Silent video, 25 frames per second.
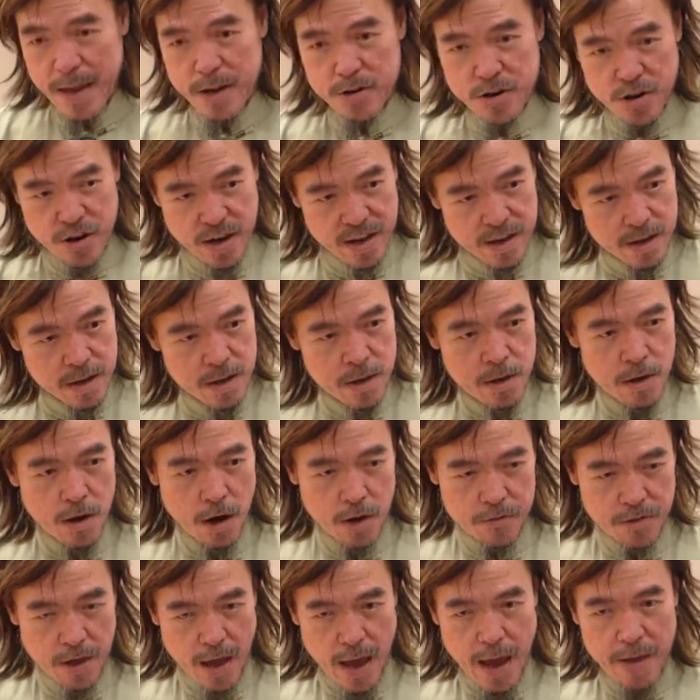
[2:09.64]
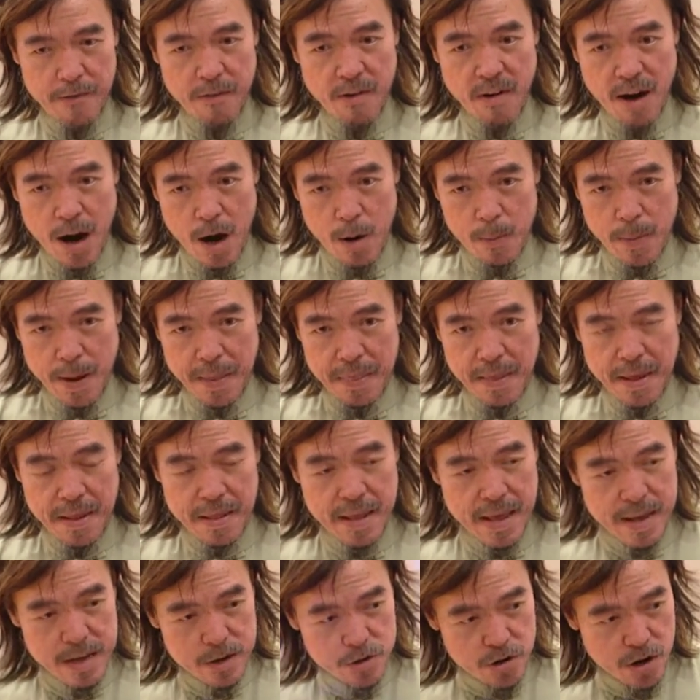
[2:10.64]
matching of the environment
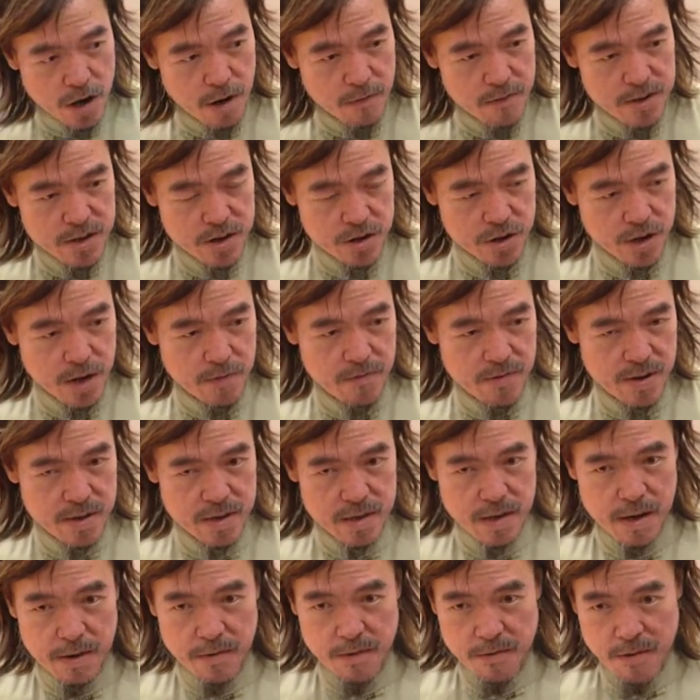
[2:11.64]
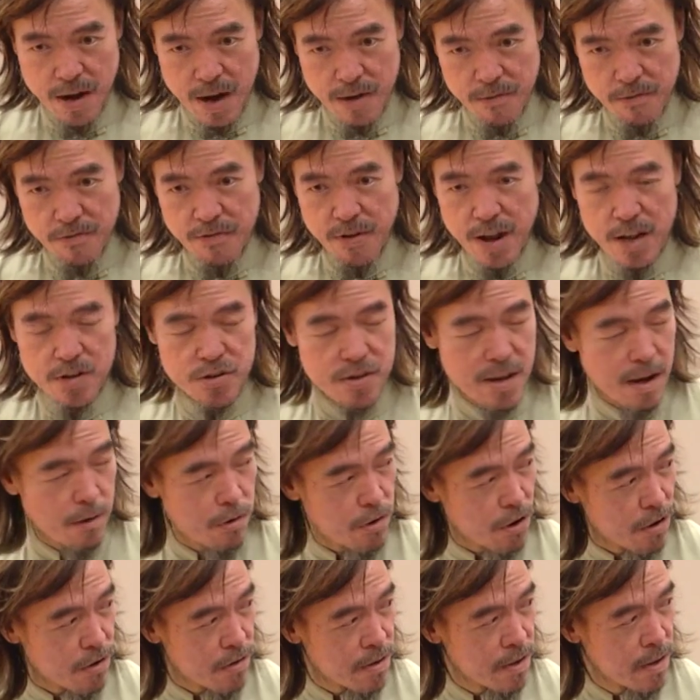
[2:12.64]
and nature, which gives us a very fresh
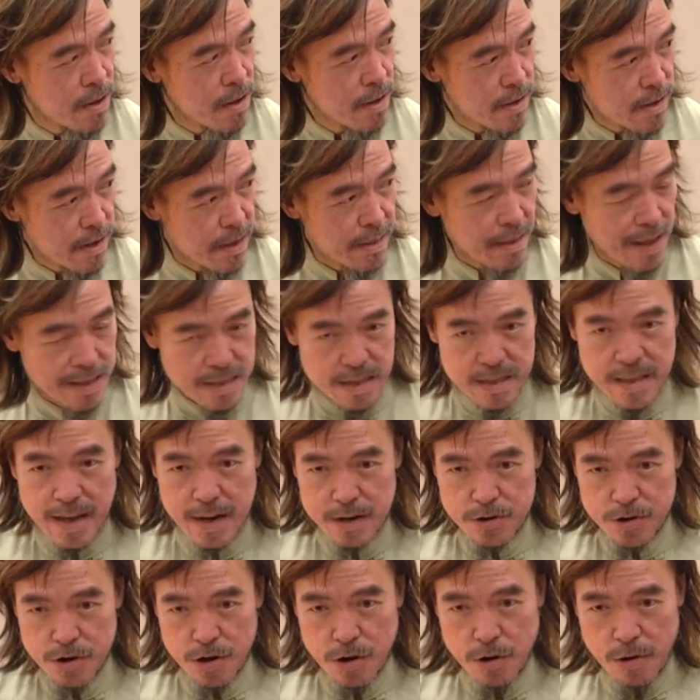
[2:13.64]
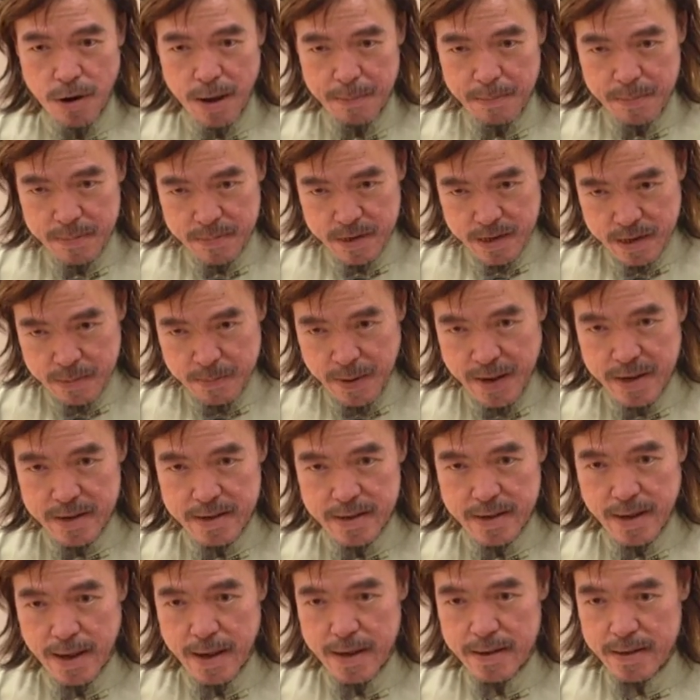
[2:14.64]
outlook in architectural and
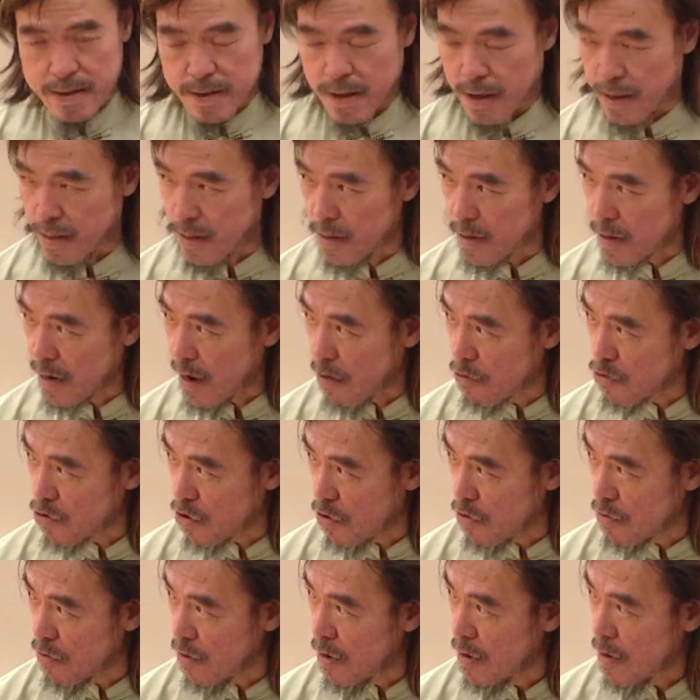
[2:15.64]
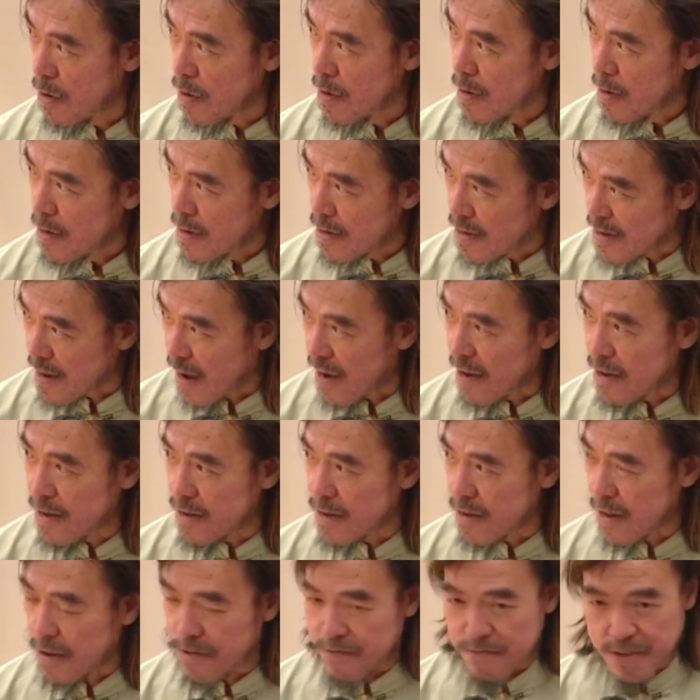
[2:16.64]
spaces and cultural
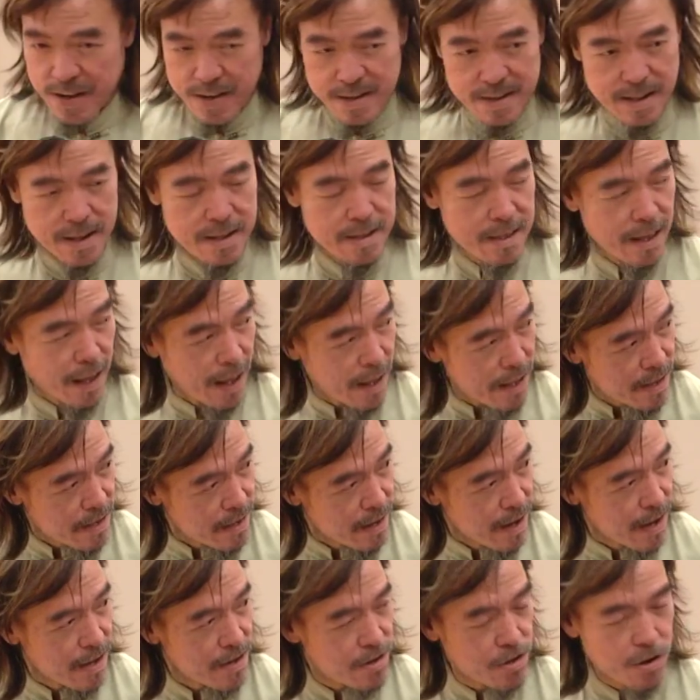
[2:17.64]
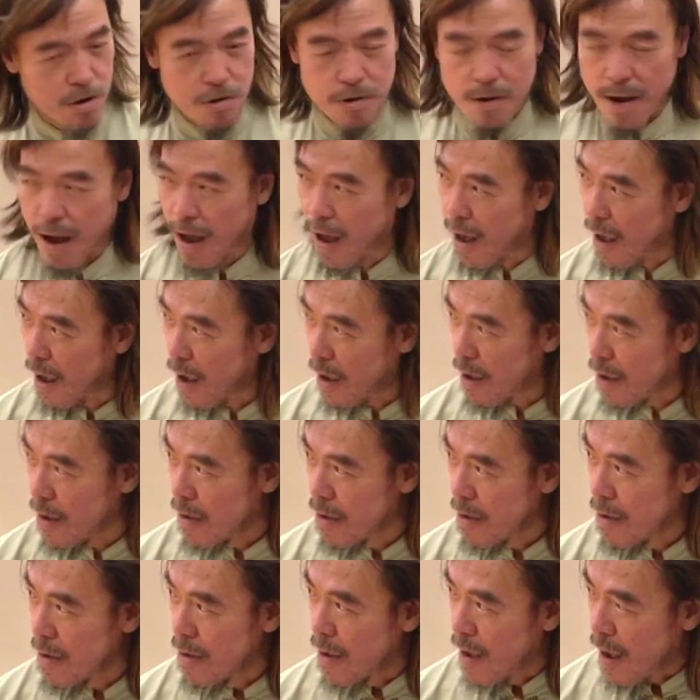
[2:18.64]
sites and things like that. Yeah, so uh,
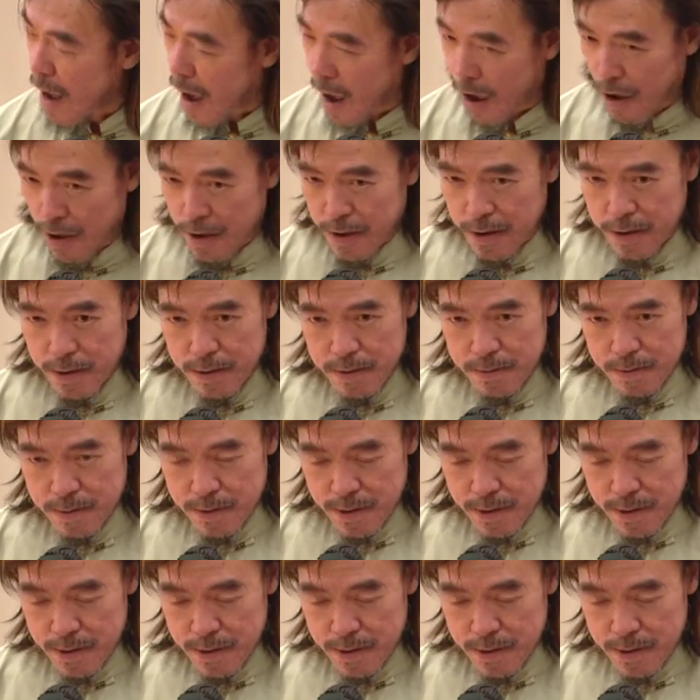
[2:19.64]
I